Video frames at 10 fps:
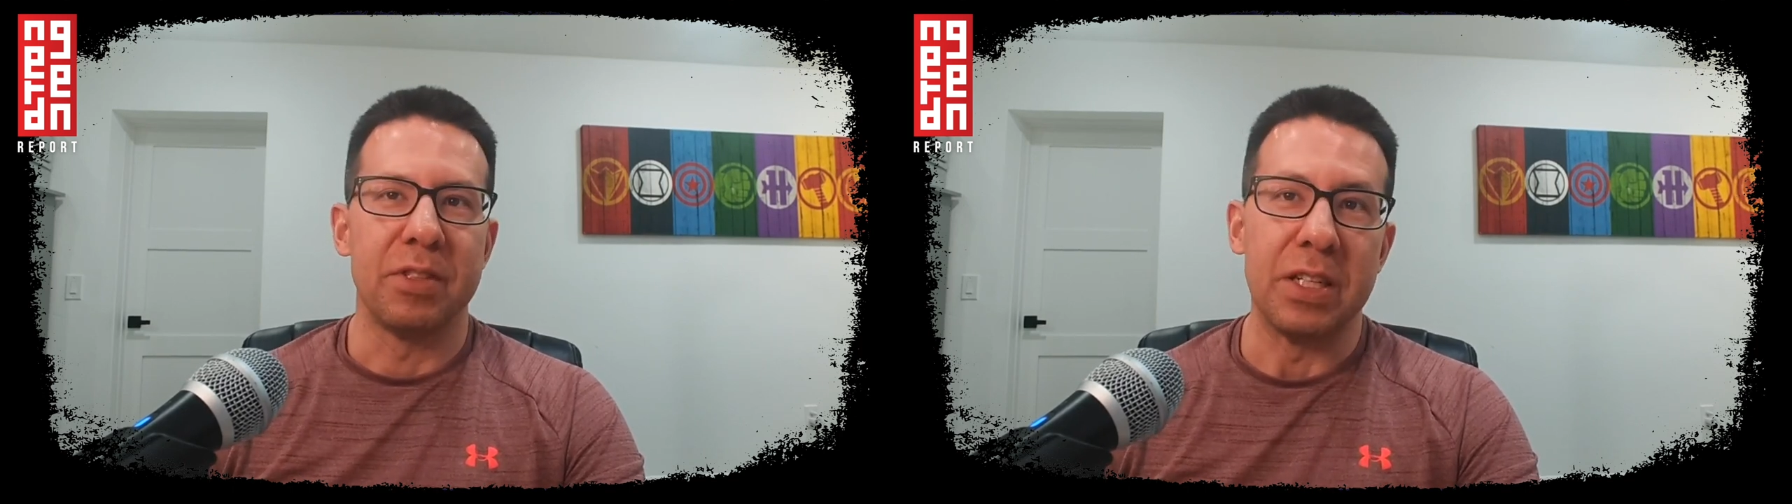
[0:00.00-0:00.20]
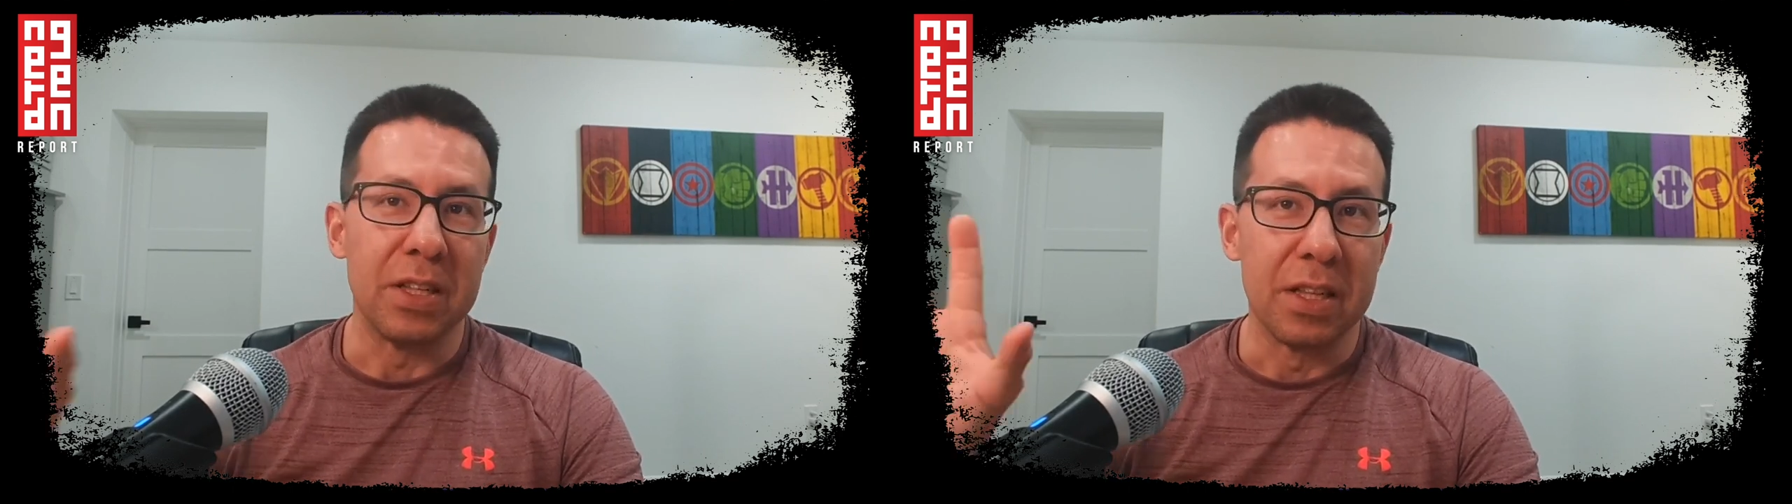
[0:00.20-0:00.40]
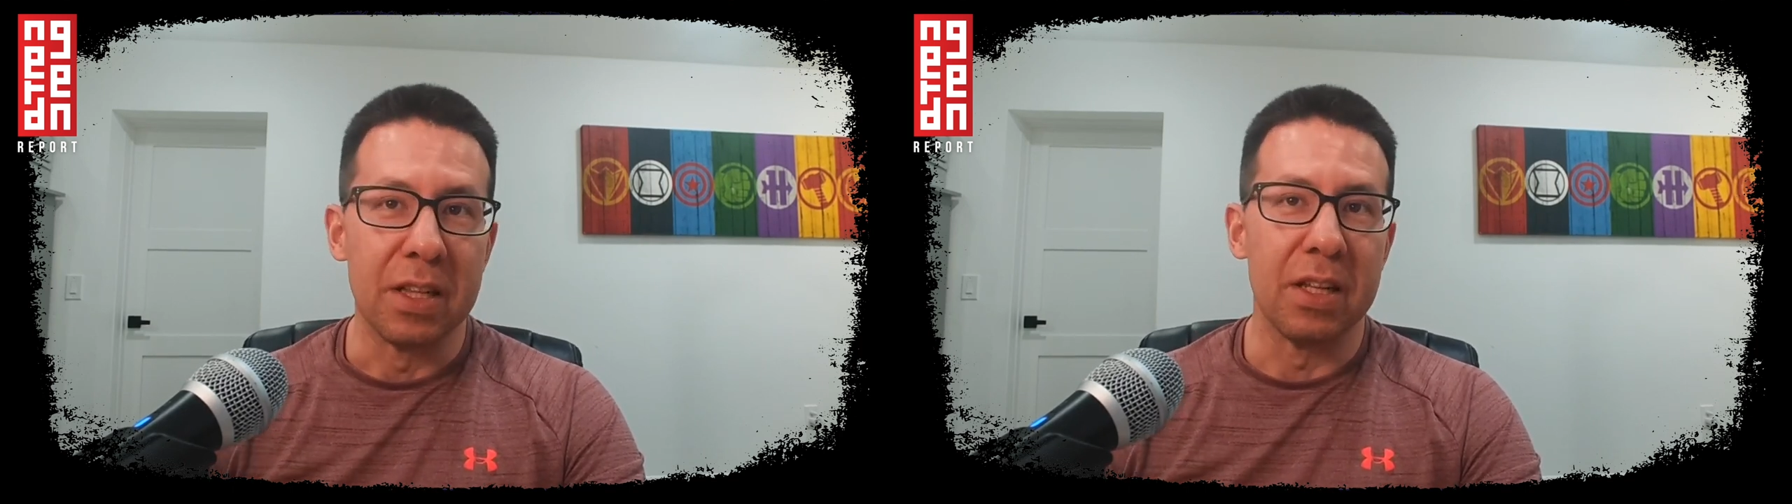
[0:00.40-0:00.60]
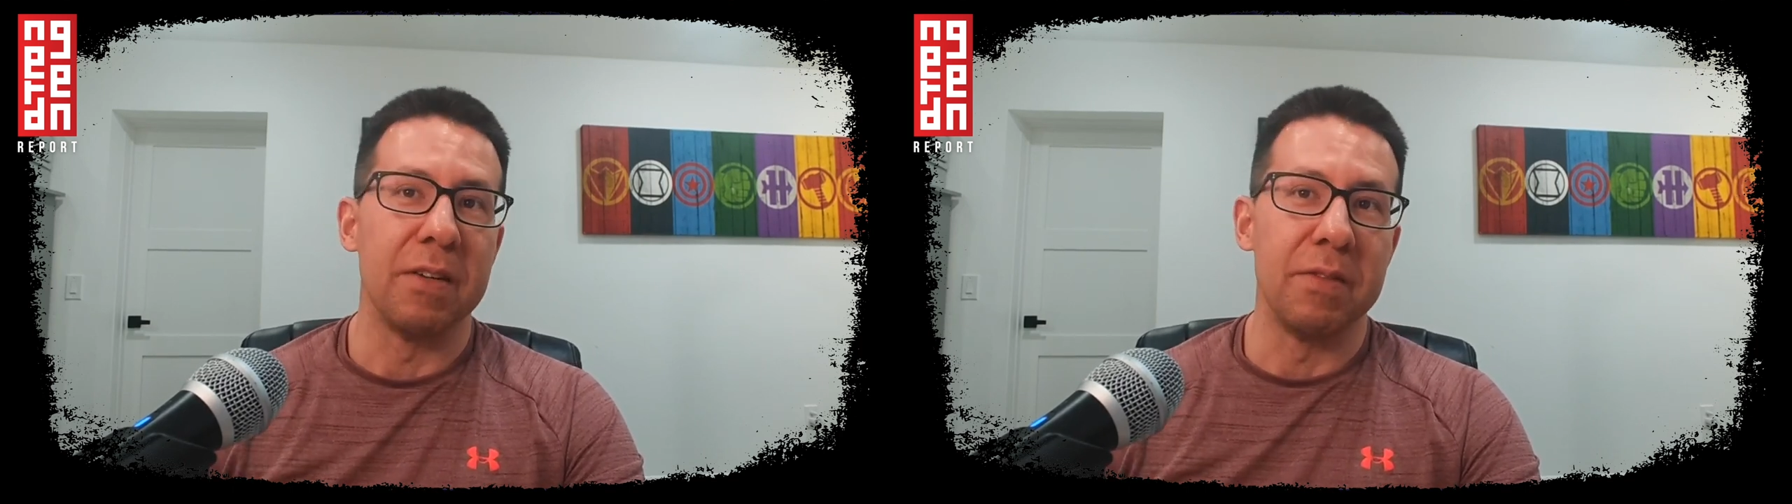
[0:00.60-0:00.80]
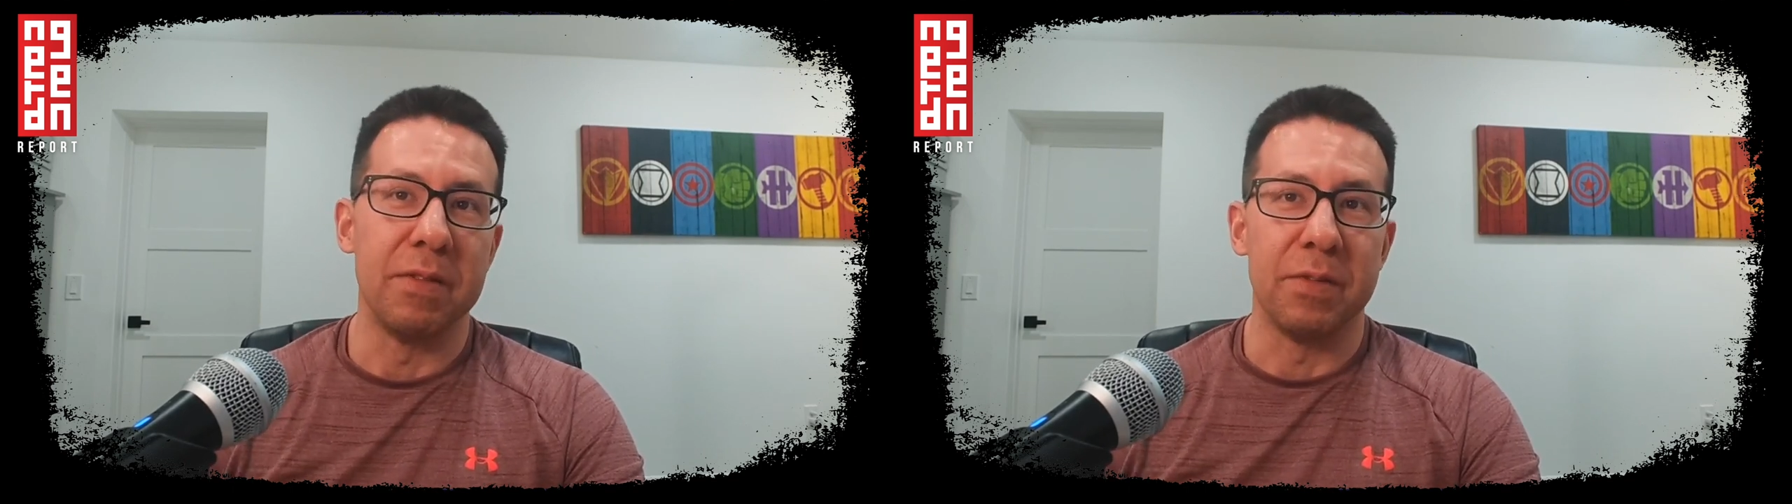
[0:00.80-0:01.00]
She
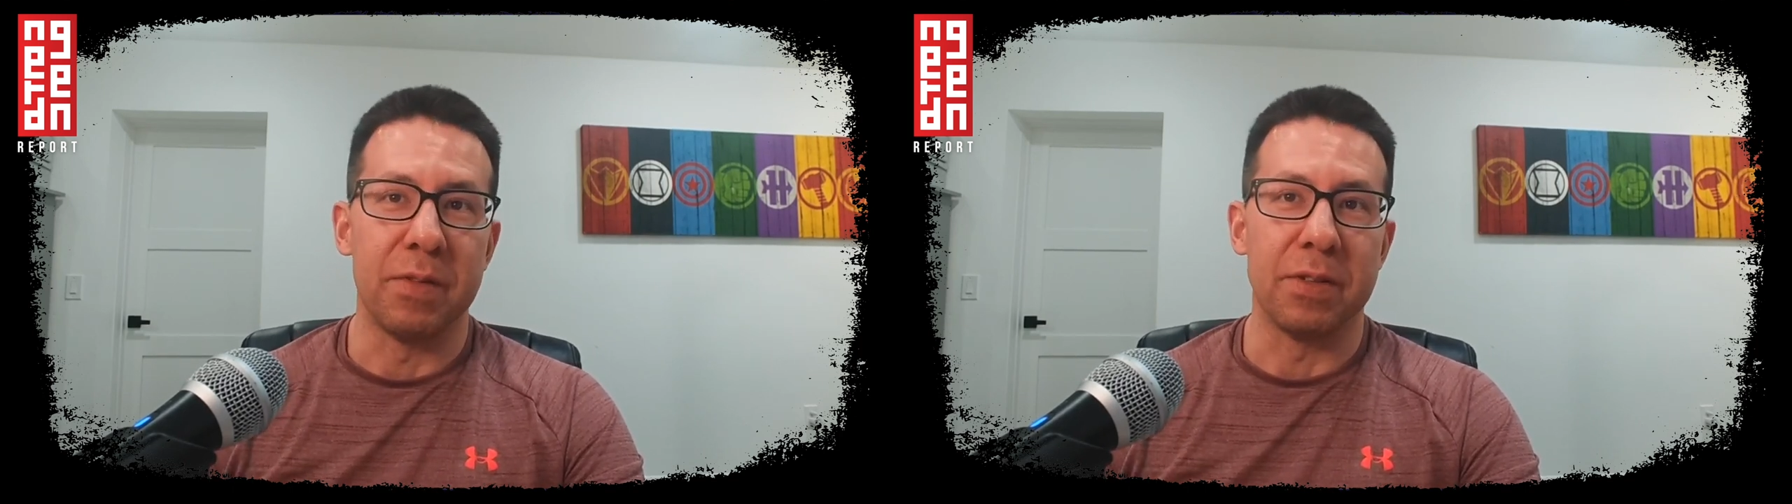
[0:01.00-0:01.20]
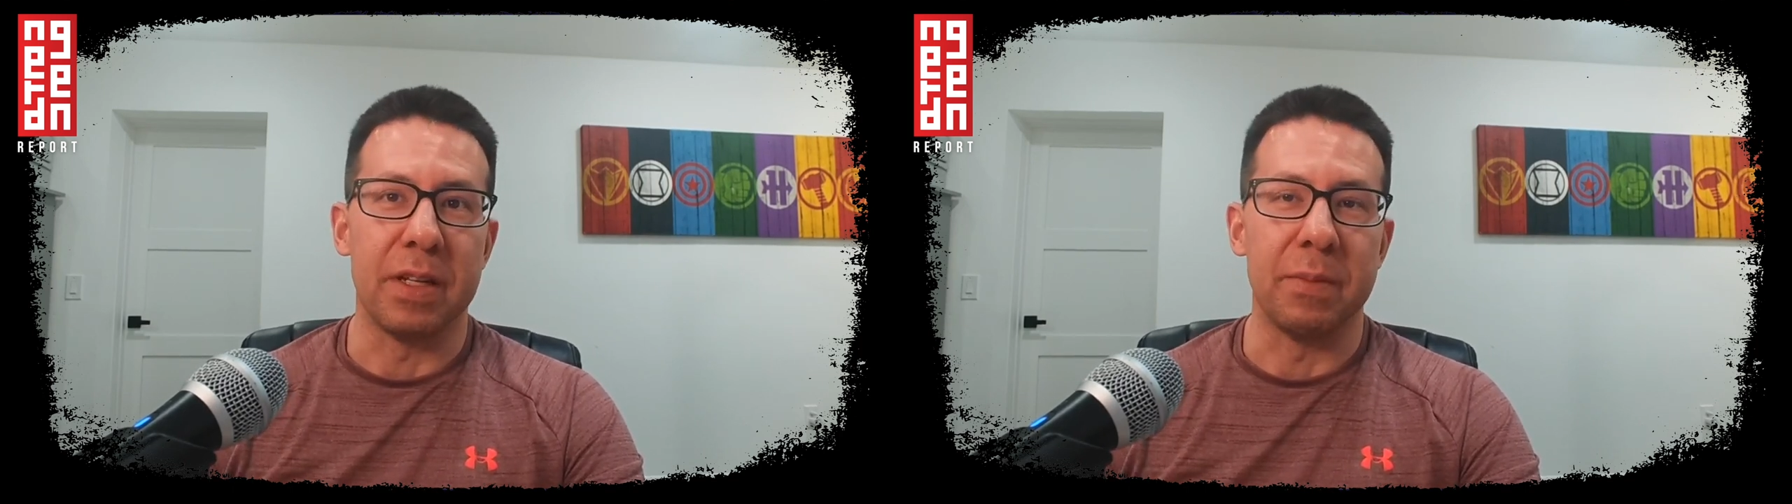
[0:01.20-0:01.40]
loved the first